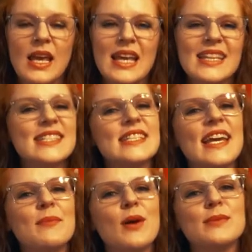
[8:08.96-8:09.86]
Let's take
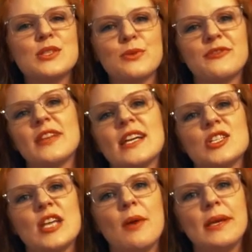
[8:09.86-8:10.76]
a moment to reflect,
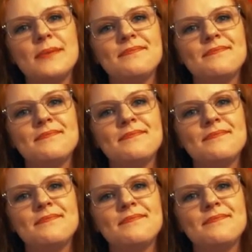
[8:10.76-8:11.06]
shall we?